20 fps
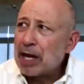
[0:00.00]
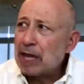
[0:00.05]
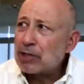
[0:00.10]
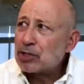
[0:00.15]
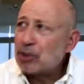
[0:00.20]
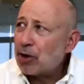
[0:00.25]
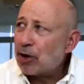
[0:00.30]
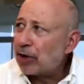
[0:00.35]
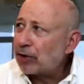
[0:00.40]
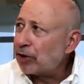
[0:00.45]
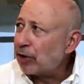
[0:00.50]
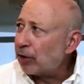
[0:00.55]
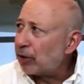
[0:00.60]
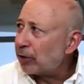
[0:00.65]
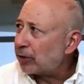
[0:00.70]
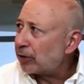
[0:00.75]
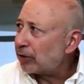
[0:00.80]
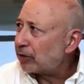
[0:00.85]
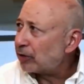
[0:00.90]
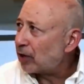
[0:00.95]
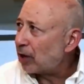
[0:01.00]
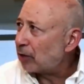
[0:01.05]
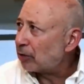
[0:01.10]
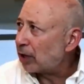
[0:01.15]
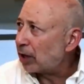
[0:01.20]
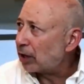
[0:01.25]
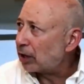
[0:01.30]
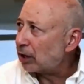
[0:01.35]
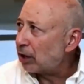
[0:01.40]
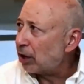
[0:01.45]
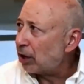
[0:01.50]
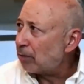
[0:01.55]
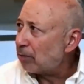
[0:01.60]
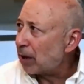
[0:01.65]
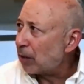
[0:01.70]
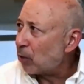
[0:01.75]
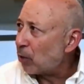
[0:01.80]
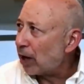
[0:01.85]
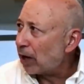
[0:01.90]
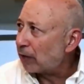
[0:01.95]
I'm not talking, you know, you sound like
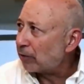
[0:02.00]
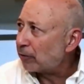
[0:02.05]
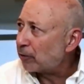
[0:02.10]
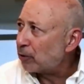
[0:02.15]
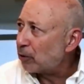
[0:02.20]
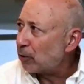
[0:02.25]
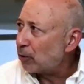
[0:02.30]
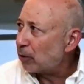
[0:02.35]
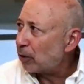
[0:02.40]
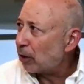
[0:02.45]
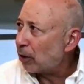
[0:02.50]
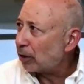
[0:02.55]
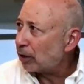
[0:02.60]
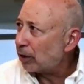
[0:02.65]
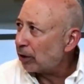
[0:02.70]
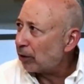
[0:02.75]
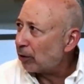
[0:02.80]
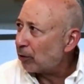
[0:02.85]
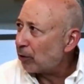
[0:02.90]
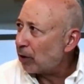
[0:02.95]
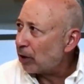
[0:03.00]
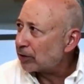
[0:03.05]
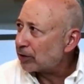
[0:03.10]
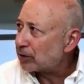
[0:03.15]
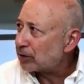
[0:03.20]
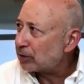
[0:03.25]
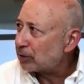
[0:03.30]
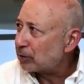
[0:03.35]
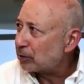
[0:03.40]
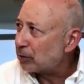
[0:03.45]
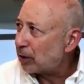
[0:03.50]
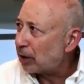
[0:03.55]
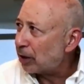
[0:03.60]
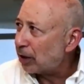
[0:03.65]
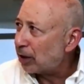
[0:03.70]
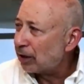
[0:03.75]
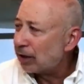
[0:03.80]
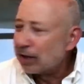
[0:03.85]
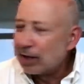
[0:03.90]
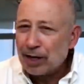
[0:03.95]
my wife who, you know, wants
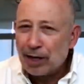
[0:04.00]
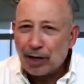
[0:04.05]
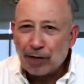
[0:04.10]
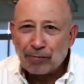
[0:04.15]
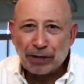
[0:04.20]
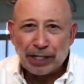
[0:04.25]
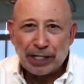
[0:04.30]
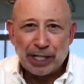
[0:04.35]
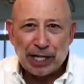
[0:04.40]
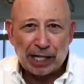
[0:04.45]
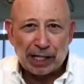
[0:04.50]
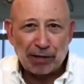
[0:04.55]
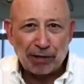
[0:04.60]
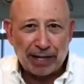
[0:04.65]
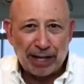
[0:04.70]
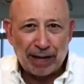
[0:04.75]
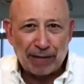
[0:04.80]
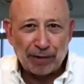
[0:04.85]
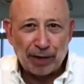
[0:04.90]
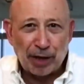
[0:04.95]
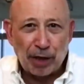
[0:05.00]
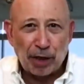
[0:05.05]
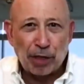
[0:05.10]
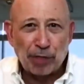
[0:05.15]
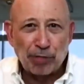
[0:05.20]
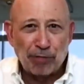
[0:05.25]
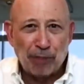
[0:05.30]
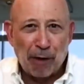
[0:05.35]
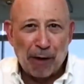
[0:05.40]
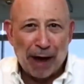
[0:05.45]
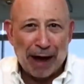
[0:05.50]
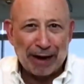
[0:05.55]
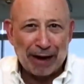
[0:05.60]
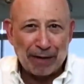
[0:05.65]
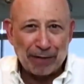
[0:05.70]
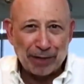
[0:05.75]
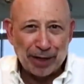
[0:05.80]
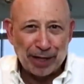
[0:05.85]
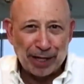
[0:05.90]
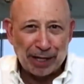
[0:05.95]
to redecorate everything, throw
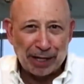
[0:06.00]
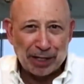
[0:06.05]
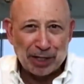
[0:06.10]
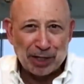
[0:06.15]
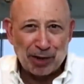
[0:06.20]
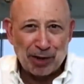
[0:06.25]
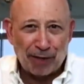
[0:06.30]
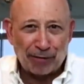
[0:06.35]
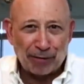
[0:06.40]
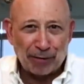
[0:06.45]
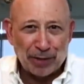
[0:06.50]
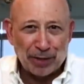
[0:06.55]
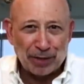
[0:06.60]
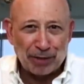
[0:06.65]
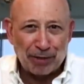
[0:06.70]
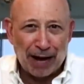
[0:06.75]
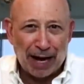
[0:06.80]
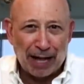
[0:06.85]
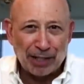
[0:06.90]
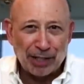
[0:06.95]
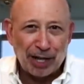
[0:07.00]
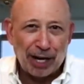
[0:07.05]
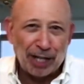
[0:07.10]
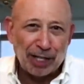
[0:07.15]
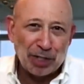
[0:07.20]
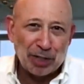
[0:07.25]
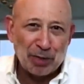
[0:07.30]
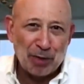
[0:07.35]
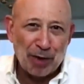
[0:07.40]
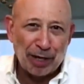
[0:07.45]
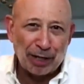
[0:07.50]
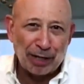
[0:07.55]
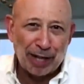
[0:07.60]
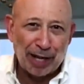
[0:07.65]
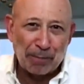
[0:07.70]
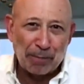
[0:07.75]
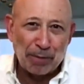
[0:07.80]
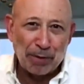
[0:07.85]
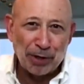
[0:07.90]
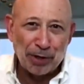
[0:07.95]
out everything and start from scratch. And I just want to
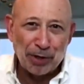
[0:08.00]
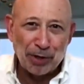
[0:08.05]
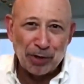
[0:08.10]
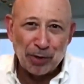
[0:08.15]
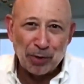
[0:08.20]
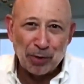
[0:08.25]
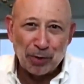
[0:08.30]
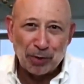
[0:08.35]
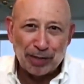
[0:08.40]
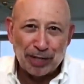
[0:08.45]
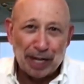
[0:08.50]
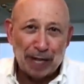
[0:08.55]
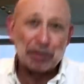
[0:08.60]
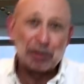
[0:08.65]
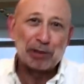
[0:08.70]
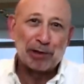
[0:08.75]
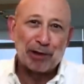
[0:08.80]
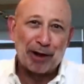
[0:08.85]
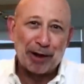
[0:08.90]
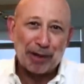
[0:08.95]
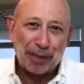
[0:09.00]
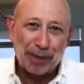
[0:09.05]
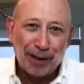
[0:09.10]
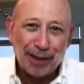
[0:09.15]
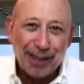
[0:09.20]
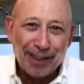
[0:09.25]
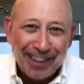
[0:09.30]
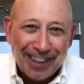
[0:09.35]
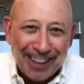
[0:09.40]
like put a new tablecloth